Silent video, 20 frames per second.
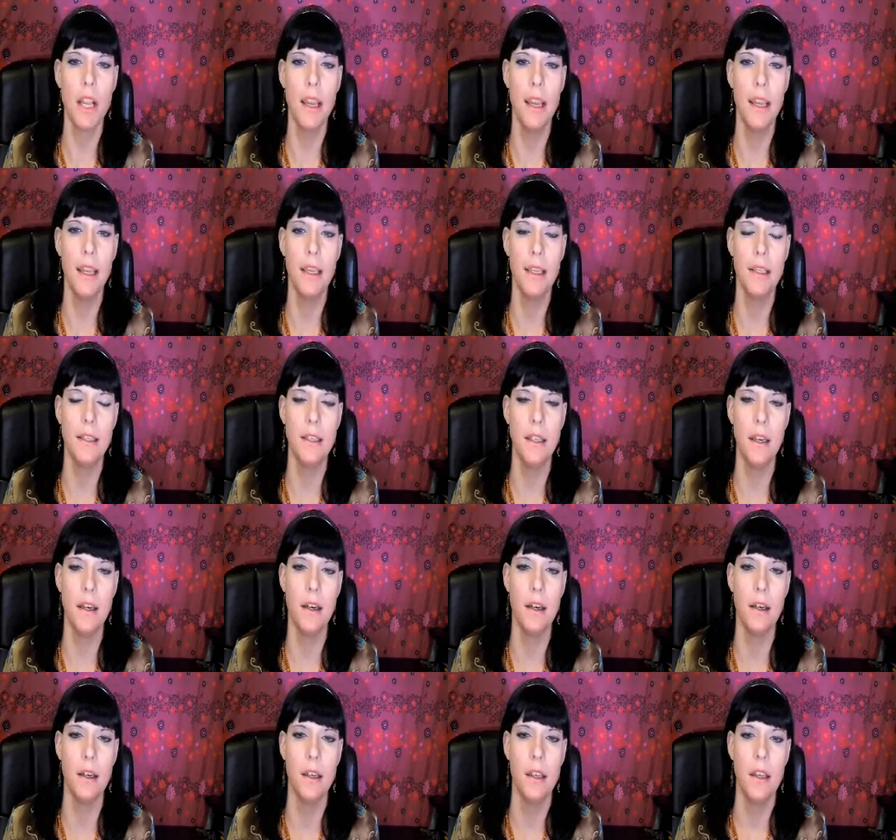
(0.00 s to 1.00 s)
And,
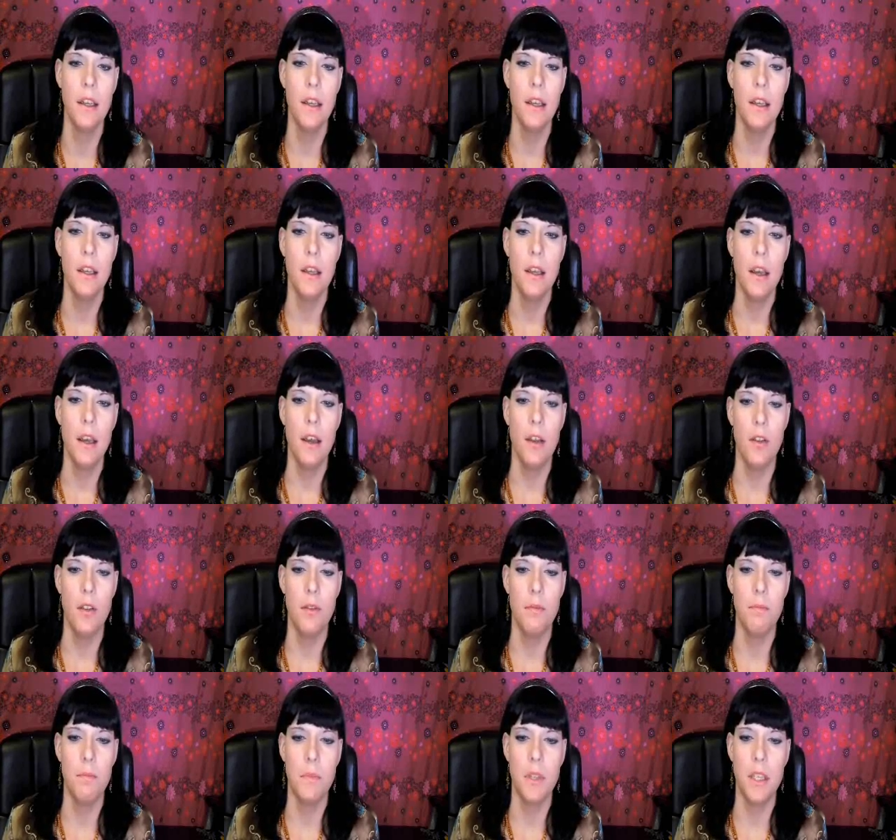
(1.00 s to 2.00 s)

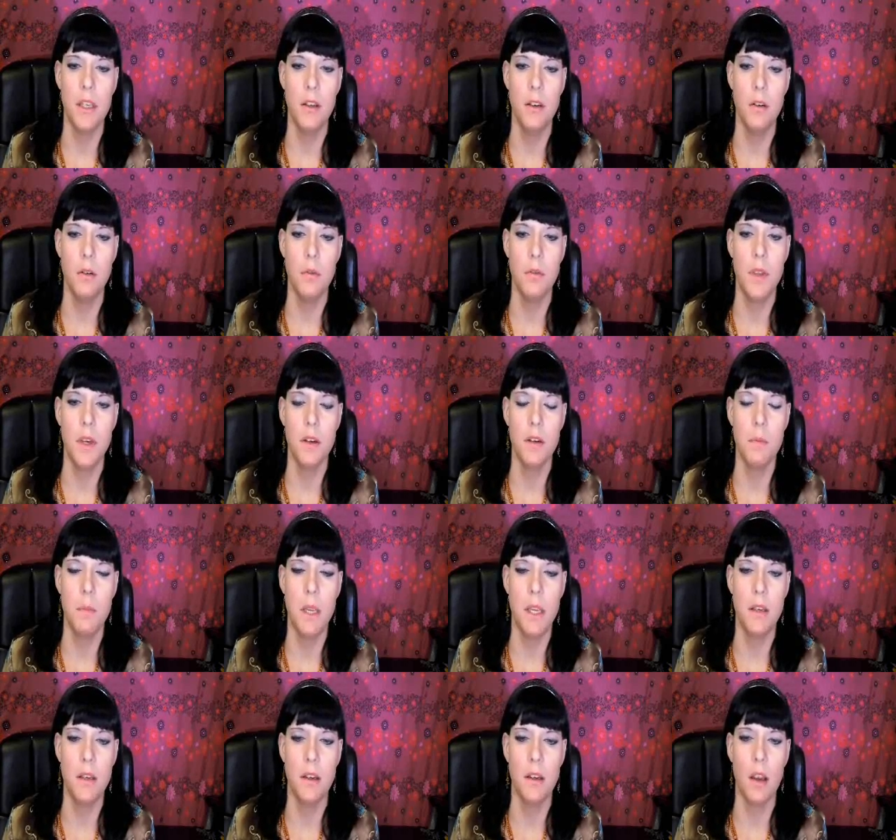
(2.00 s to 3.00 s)
there had
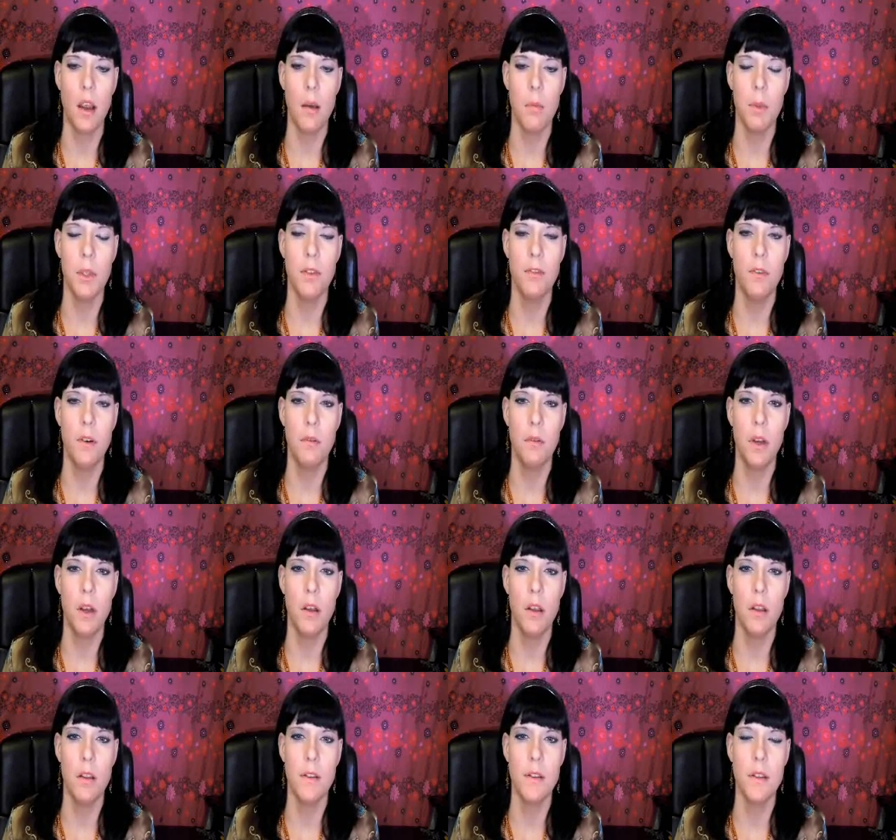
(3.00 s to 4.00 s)
been a couple of phone
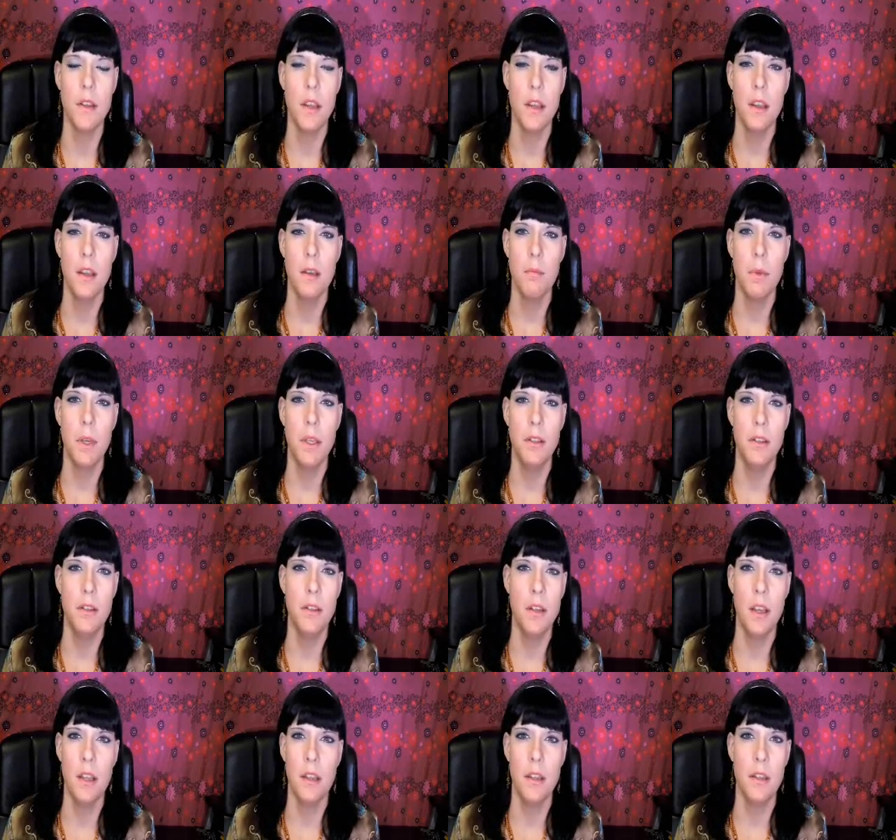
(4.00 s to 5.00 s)
calls, but
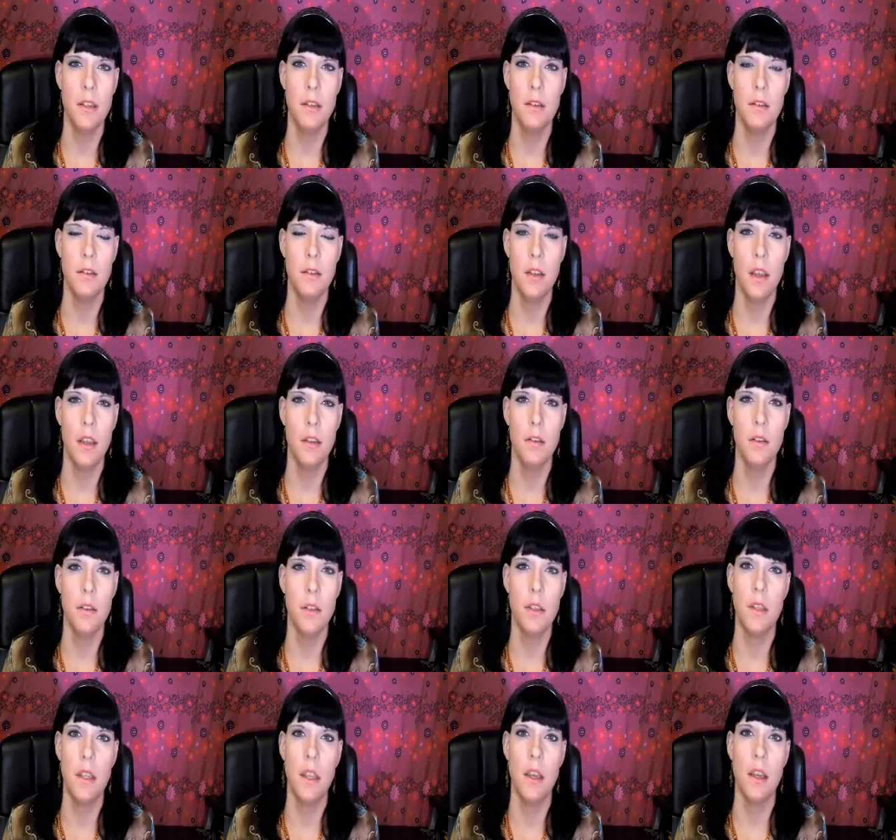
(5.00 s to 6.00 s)
nothing other
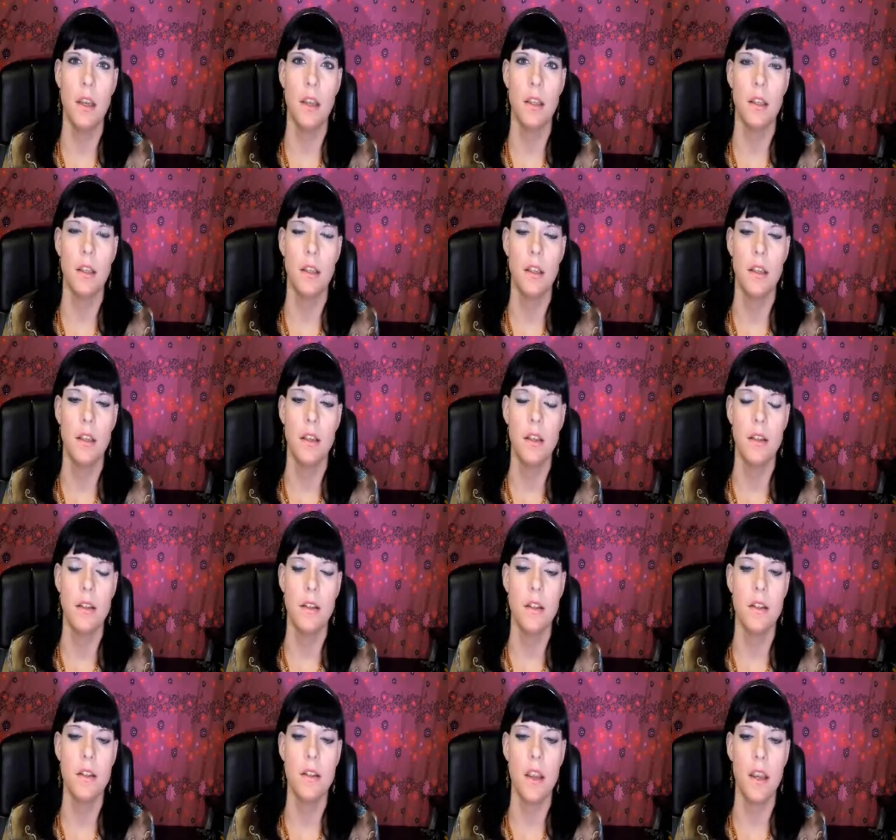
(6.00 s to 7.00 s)
than that
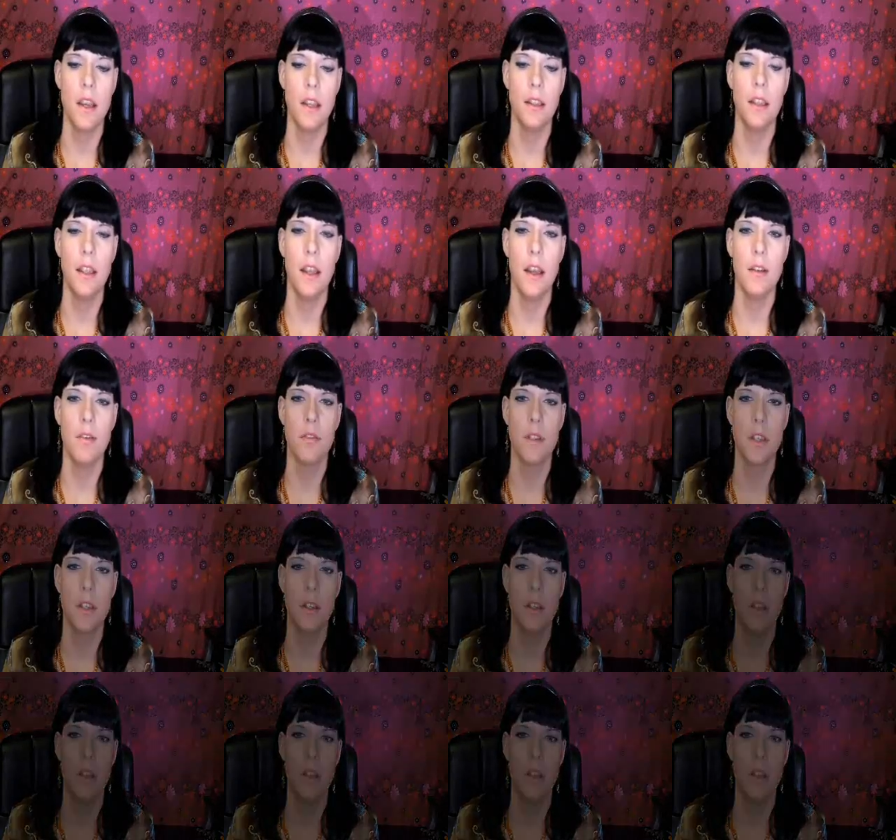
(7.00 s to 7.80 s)
since I had left.